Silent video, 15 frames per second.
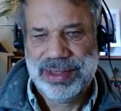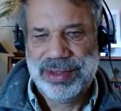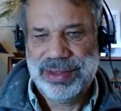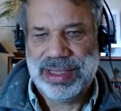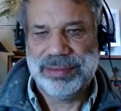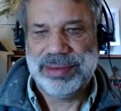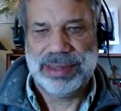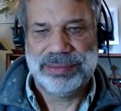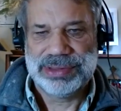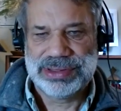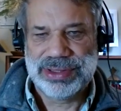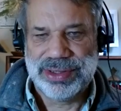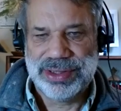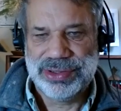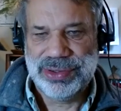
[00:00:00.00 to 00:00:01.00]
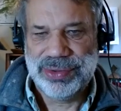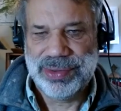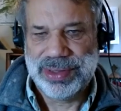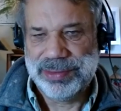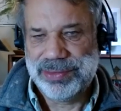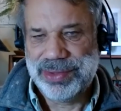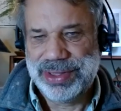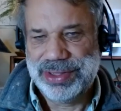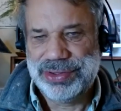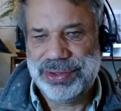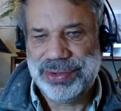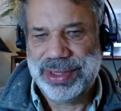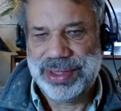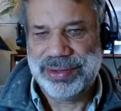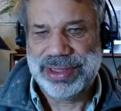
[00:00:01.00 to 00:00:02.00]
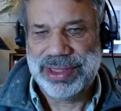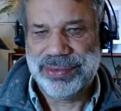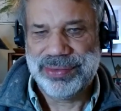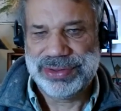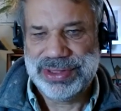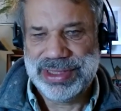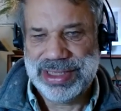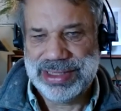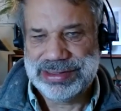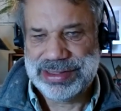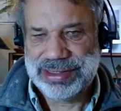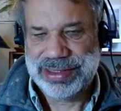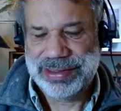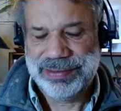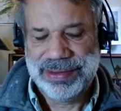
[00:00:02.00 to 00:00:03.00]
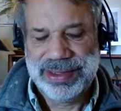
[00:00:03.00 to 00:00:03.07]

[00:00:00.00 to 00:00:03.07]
I'm just going to do what I'm going to do. I don't care what you guys say.